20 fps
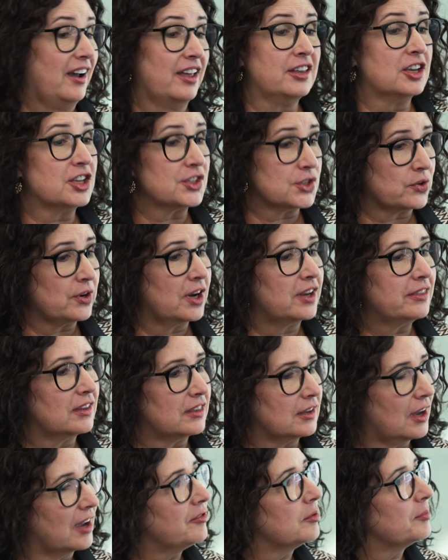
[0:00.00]
I think it's great
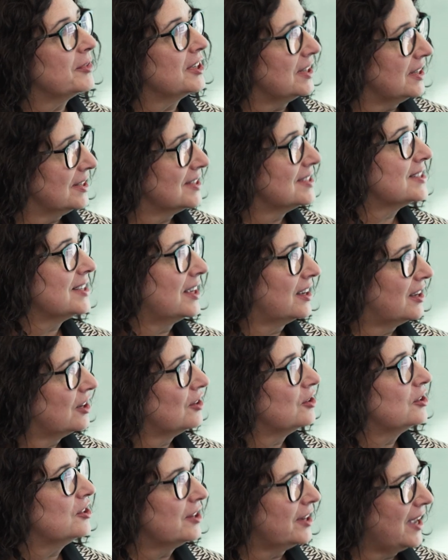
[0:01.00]
that the government is
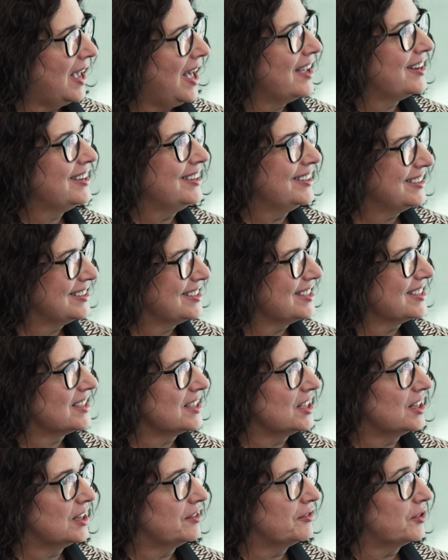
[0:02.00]
taking a look at it to
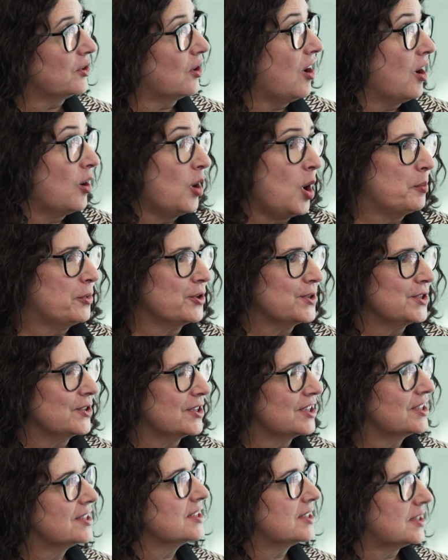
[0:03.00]
see if there are
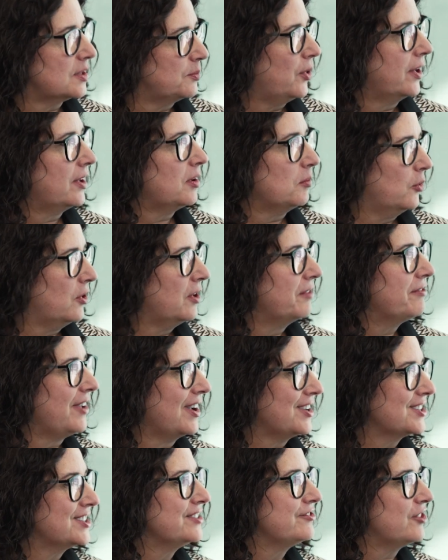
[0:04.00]
opportunities to make it more
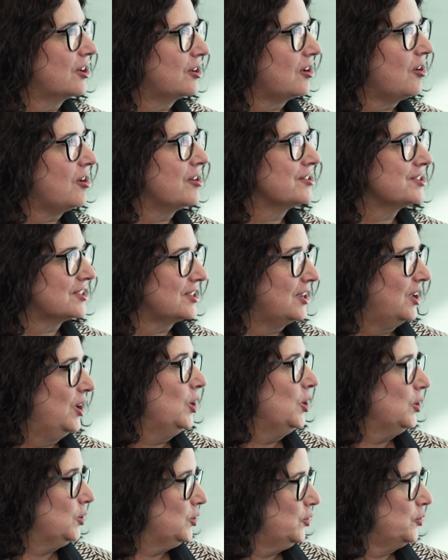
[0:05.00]
effective on a
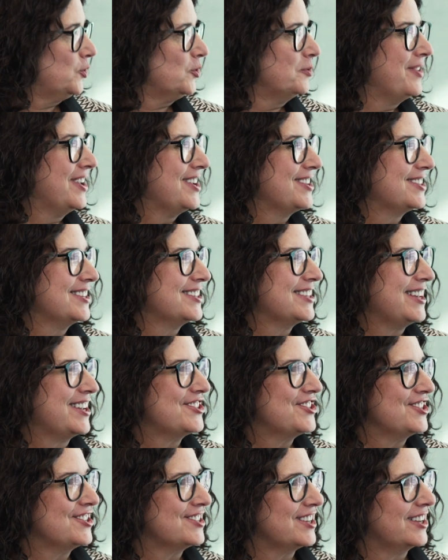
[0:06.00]
cost-neutral basis,
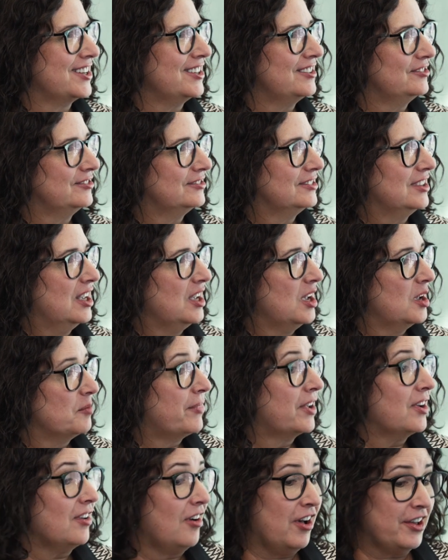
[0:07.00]
as you said.
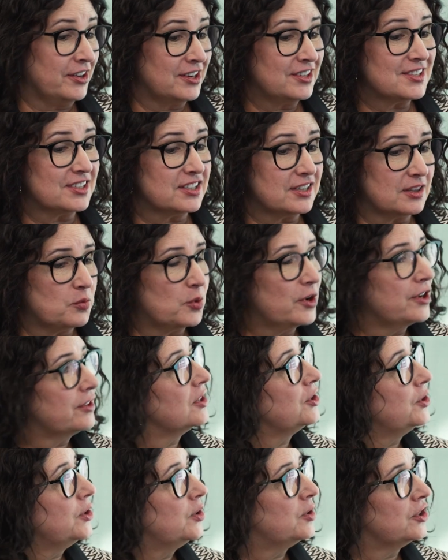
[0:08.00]
But honestly, the
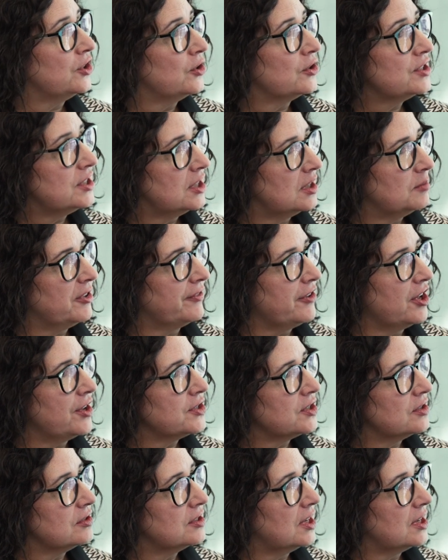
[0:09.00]
work that you and your team have
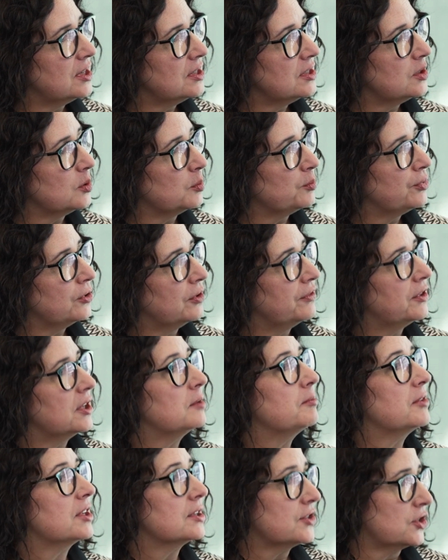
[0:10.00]
also done to improve
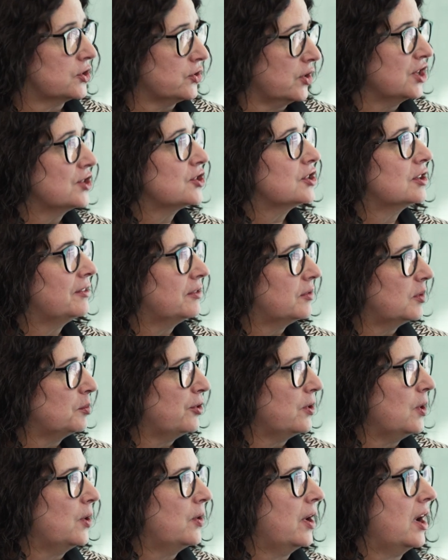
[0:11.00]
the administration of the
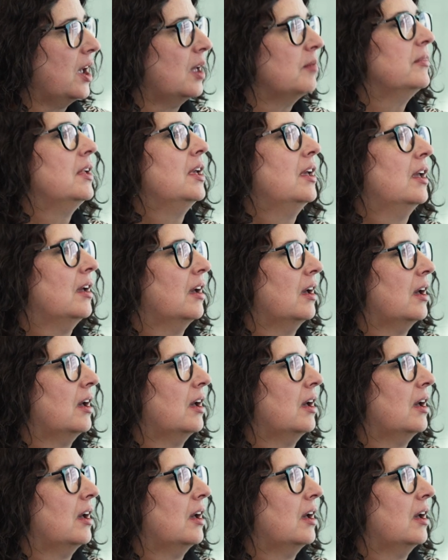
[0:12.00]
program,